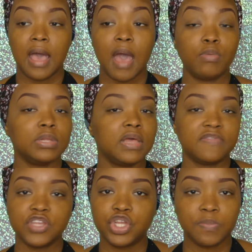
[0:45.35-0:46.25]
I would love
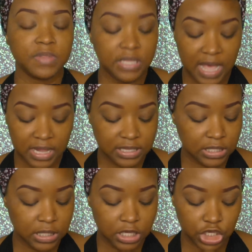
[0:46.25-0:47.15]
to jump in the Galaxy
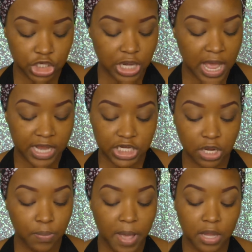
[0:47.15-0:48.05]
Collection
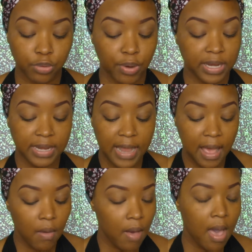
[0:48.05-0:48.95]
eyeshadow palette right
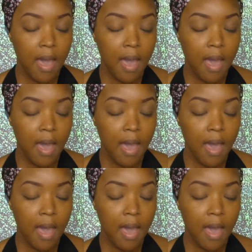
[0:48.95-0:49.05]
now,